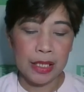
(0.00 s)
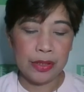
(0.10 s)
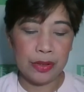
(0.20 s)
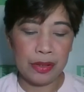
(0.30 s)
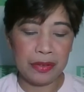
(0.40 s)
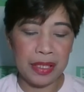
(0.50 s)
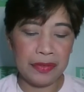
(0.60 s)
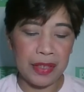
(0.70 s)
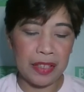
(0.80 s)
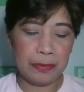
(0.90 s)
So the
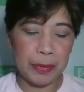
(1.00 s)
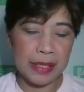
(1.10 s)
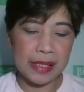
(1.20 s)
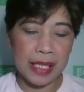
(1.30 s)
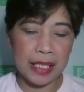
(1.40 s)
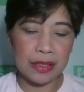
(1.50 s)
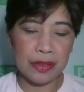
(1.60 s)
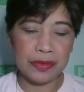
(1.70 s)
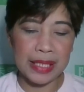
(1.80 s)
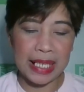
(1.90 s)
5%
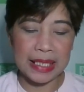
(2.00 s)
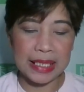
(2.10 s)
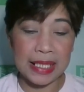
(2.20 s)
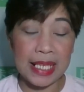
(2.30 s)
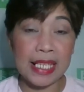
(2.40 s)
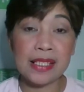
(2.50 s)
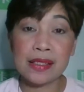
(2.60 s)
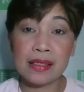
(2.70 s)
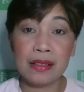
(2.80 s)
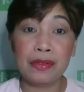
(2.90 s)
of 90
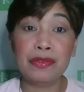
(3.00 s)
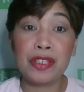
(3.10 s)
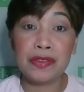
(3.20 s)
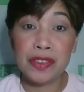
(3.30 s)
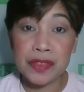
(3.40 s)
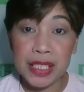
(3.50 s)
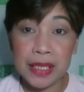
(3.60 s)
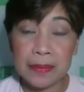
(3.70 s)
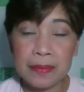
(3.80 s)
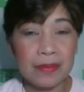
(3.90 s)
is 450,
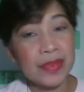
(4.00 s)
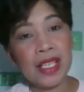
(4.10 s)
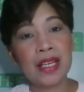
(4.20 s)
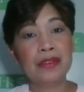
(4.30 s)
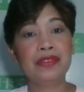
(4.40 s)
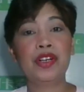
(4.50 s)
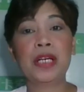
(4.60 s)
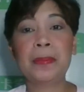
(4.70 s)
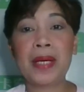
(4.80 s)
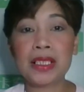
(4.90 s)

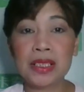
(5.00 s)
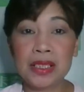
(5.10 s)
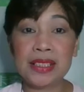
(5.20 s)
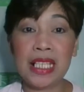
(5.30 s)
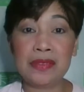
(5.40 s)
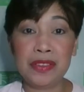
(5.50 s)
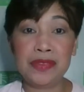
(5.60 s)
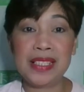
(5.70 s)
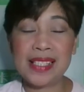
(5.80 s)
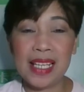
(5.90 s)
4 pesos and
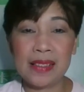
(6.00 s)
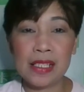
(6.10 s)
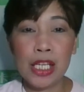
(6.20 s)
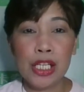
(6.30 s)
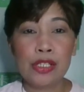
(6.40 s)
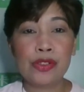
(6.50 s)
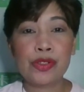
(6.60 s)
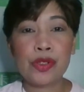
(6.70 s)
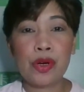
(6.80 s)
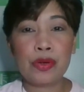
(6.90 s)
50 cents.
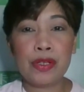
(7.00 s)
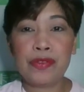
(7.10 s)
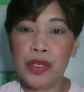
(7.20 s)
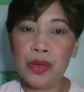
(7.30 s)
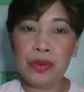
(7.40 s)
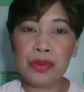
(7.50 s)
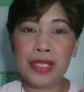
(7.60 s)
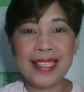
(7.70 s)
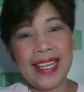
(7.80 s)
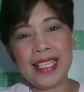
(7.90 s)
So if you
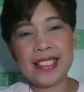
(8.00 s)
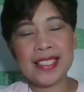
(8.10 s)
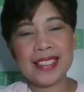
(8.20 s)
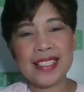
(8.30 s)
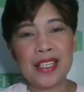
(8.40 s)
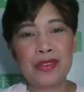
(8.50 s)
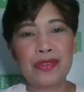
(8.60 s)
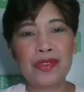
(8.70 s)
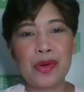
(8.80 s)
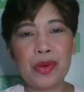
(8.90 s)
were late
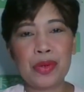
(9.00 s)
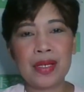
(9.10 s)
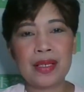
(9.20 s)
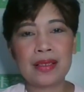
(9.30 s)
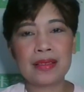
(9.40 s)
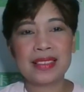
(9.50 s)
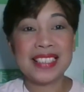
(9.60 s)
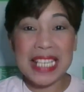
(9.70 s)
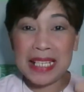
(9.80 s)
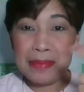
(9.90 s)
for
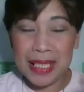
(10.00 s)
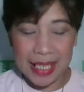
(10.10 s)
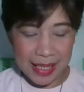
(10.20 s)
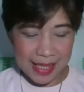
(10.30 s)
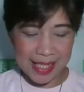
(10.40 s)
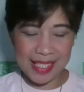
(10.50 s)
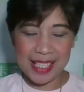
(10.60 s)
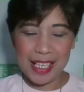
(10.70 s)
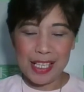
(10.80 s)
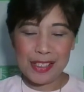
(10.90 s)
10 minutes,
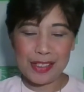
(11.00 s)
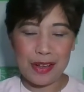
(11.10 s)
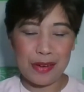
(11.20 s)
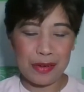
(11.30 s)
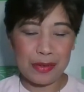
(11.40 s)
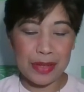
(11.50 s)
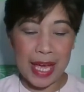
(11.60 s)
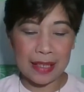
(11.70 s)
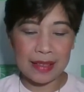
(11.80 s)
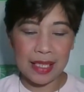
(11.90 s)
so
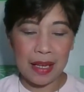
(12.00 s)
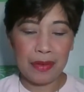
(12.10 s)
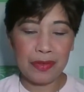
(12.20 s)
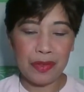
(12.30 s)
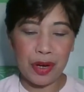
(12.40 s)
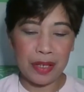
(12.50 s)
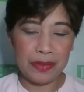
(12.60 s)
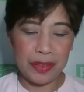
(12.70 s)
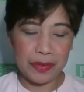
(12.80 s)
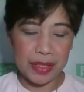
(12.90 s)
that
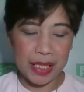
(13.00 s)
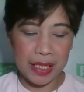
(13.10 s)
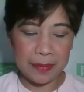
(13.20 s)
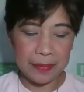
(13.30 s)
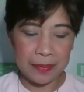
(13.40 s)
450